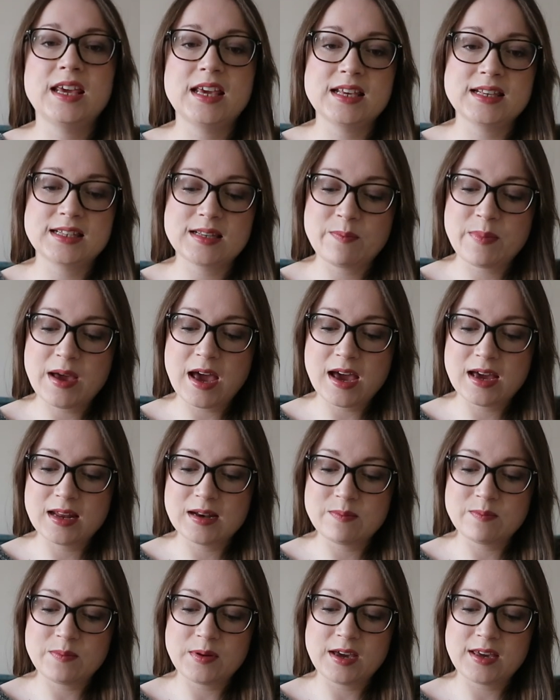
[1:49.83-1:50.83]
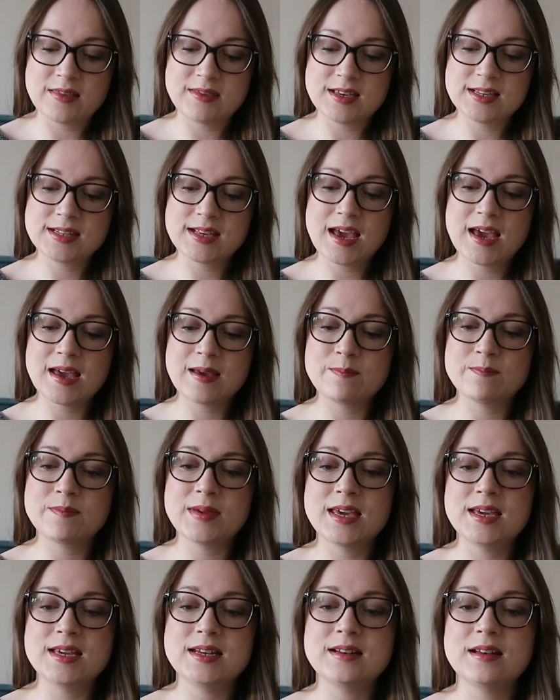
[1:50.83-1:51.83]
It's a pattern by This
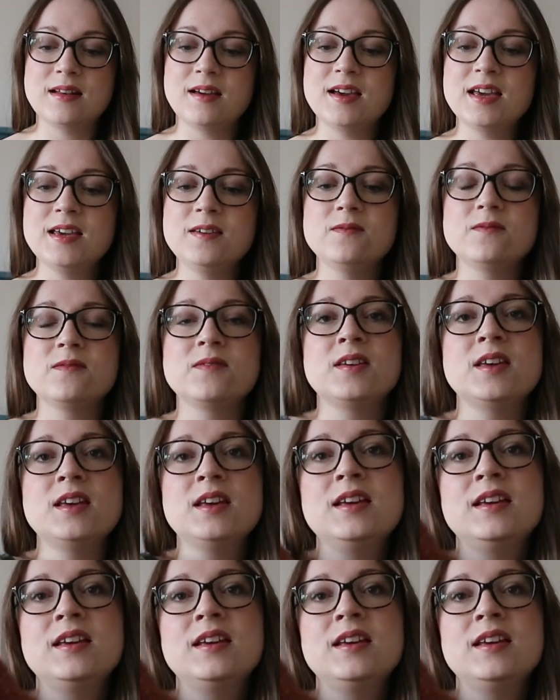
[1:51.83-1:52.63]
Handmade Life.